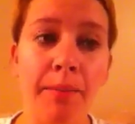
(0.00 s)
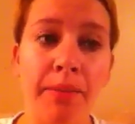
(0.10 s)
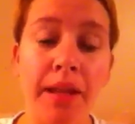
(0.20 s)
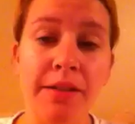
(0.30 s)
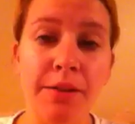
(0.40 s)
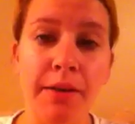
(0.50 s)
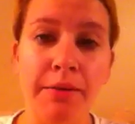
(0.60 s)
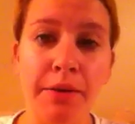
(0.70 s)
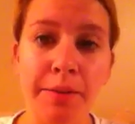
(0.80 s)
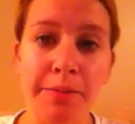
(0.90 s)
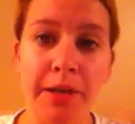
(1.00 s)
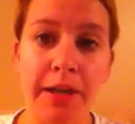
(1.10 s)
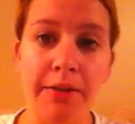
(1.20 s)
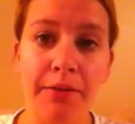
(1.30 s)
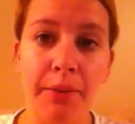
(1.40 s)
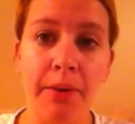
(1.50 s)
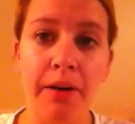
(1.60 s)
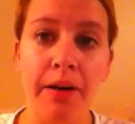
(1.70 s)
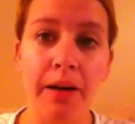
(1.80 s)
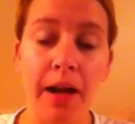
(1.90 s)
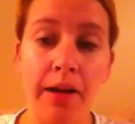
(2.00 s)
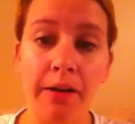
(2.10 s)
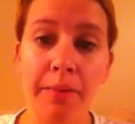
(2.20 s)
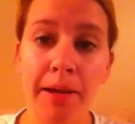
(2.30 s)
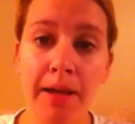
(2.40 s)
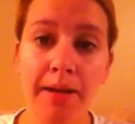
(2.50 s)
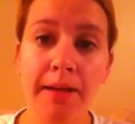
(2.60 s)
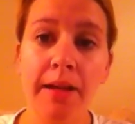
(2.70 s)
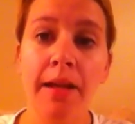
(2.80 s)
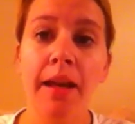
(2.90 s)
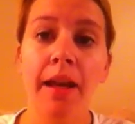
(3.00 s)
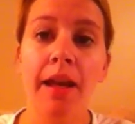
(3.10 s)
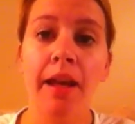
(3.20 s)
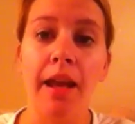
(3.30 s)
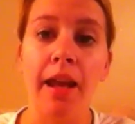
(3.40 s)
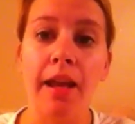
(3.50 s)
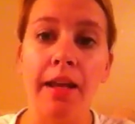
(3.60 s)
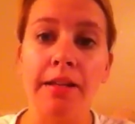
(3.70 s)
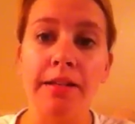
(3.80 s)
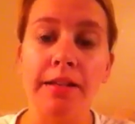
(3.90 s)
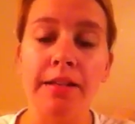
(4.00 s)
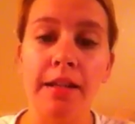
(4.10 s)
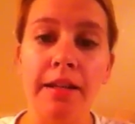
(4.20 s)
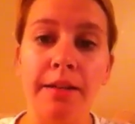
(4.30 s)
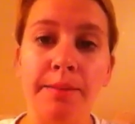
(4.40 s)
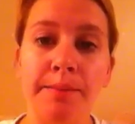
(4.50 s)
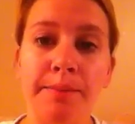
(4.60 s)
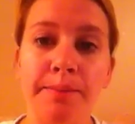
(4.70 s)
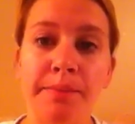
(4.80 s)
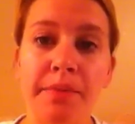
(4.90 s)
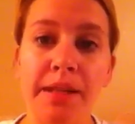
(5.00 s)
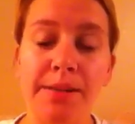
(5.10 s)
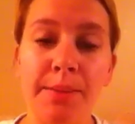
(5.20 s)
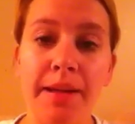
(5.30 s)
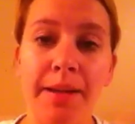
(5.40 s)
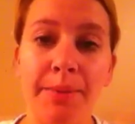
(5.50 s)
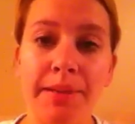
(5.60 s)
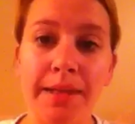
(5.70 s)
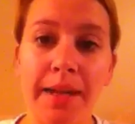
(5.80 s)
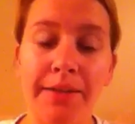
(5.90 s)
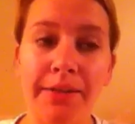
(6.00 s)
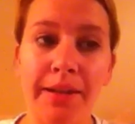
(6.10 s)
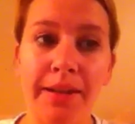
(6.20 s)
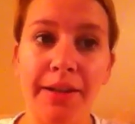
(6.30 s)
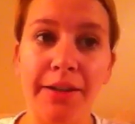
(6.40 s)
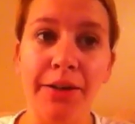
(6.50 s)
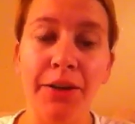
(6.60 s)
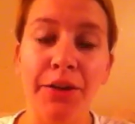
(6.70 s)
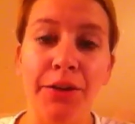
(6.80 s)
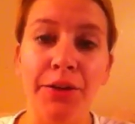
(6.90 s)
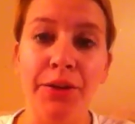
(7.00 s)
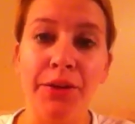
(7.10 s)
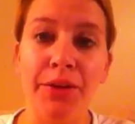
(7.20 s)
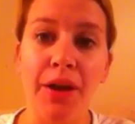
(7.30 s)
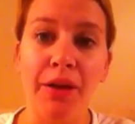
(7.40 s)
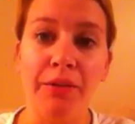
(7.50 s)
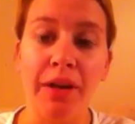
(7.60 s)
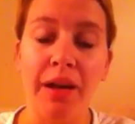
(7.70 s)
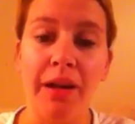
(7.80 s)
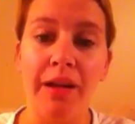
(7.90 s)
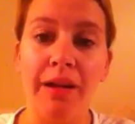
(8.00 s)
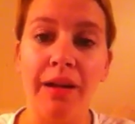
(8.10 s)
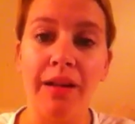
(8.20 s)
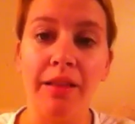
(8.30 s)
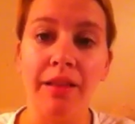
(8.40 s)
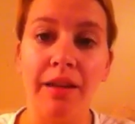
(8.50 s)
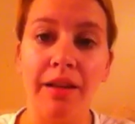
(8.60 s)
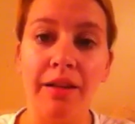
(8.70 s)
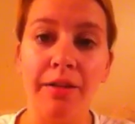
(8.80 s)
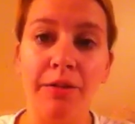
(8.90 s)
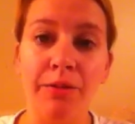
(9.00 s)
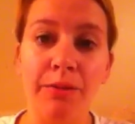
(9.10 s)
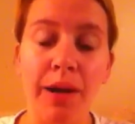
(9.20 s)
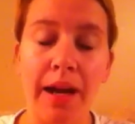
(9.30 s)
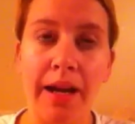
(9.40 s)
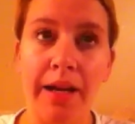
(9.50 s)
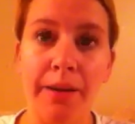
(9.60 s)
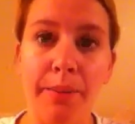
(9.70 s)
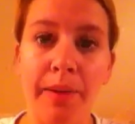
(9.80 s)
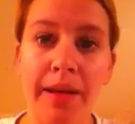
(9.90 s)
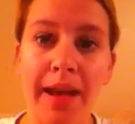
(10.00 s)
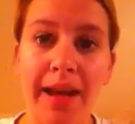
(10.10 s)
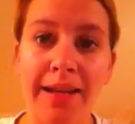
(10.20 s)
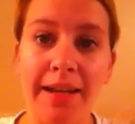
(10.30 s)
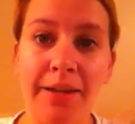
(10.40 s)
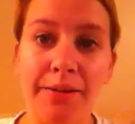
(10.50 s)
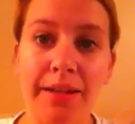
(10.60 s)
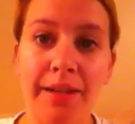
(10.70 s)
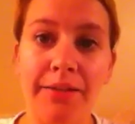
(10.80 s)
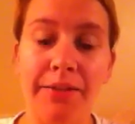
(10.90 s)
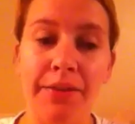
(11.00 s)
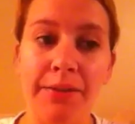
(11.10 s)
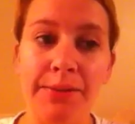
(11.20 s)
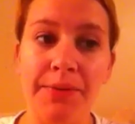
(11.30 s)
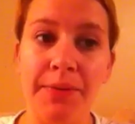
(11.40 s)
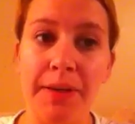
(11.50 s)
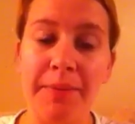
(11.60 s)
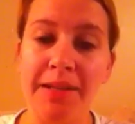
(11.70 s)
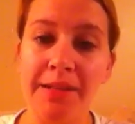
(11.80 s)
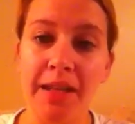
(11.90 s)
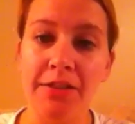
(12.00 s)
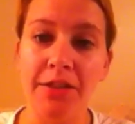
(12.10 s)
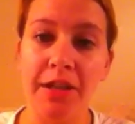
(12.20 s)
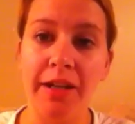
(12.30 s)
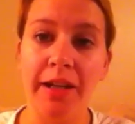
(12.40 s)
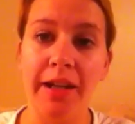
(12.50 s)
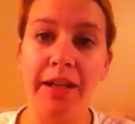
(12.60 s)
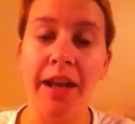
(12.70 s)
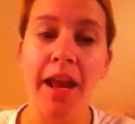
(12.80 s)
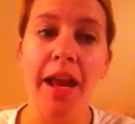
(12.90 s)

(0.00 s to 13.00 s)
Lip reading: they do have a group training for an Ironman, and this weekend was kind of like their long run, long ride weekend, and it was family centric, and